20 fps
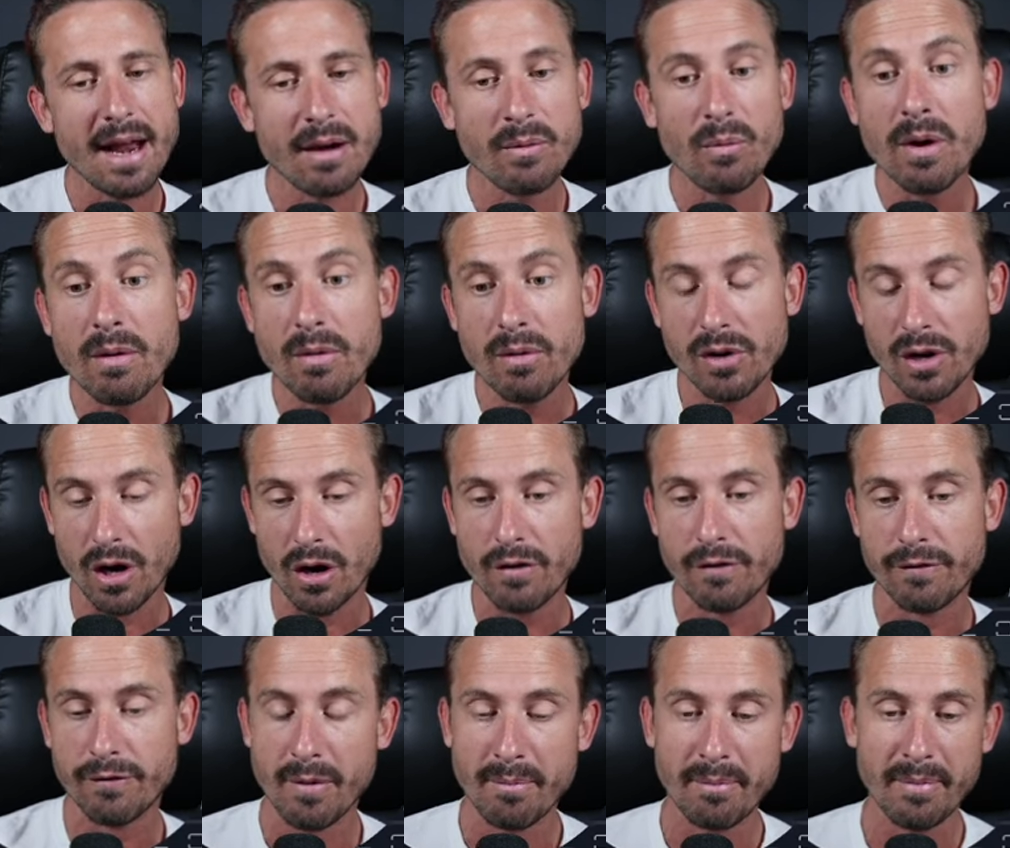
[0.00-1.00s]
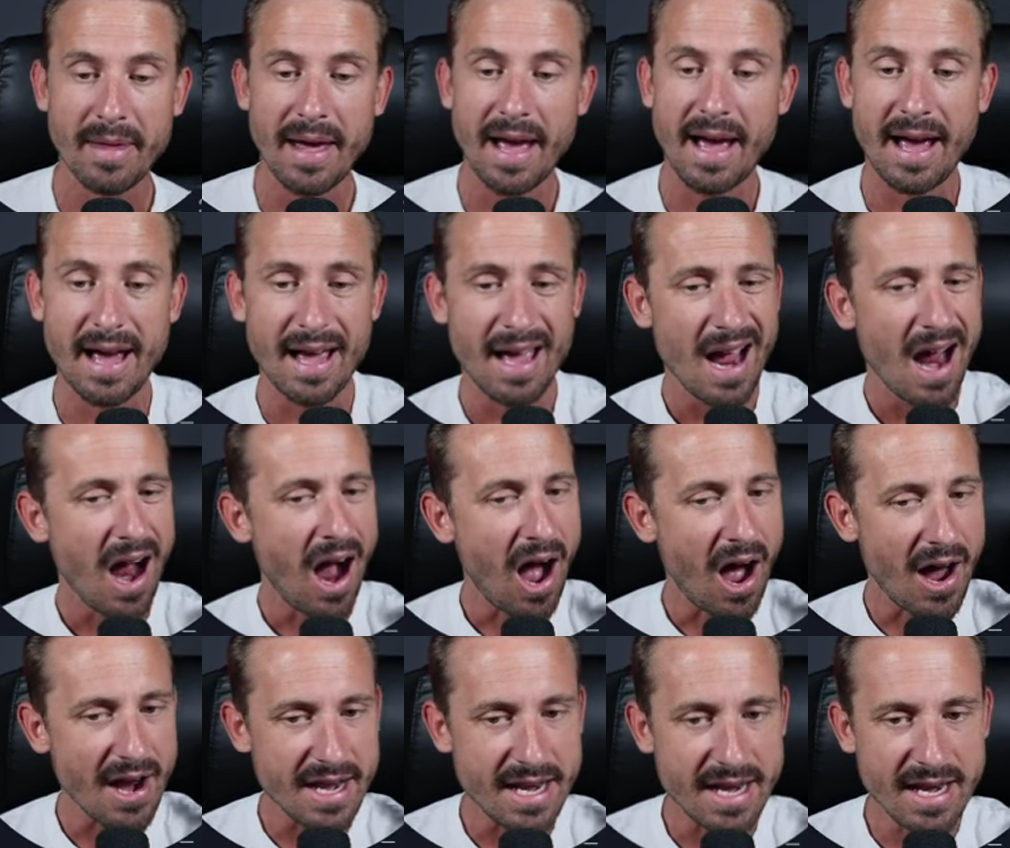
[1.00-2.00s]
then we will go from there.
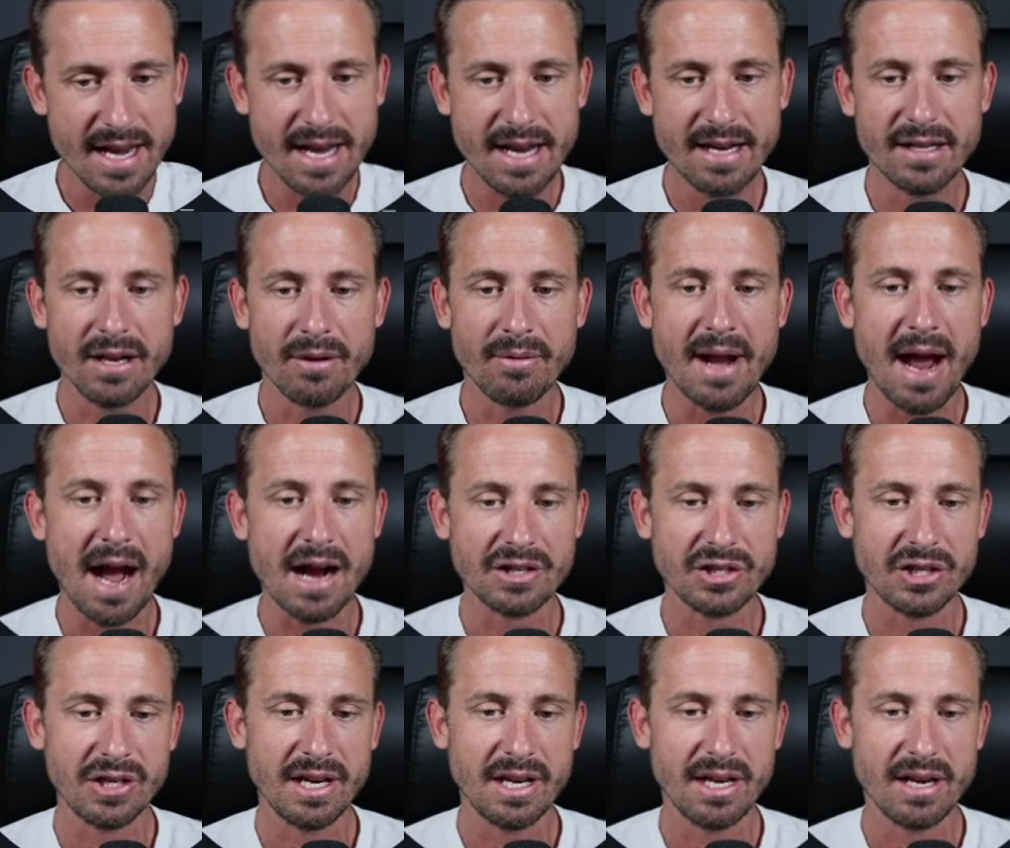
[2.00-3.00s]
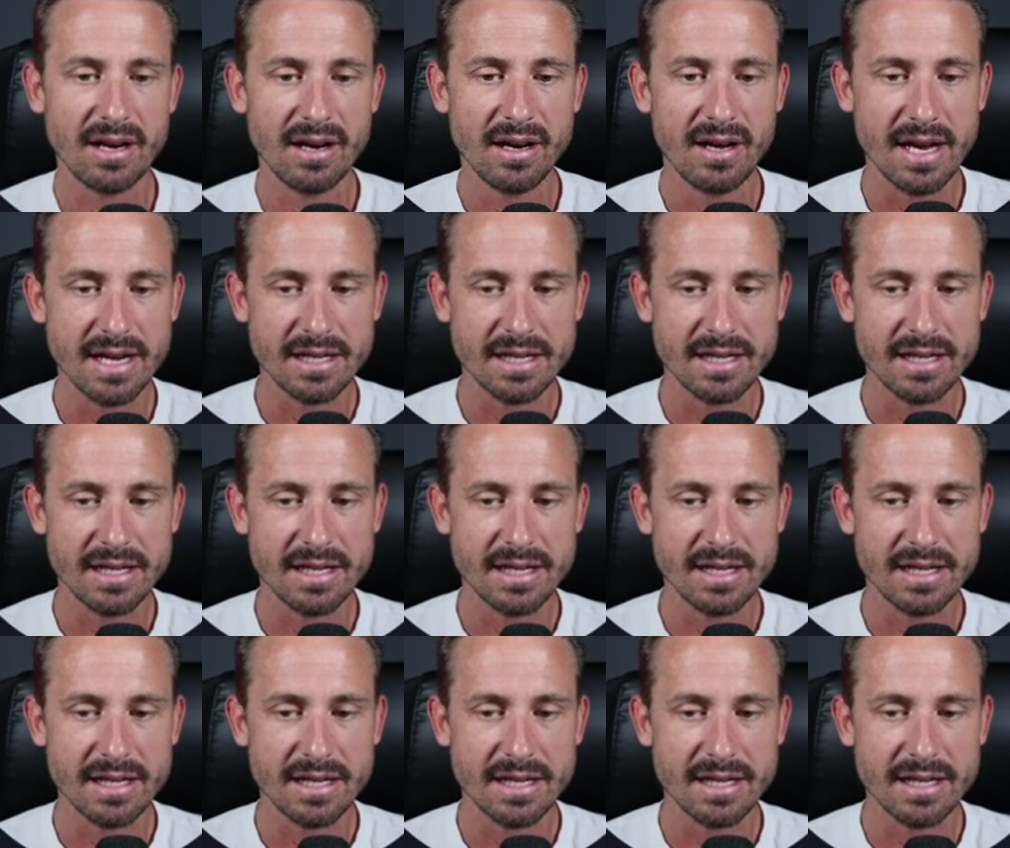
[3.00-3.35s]
I need the reaction here.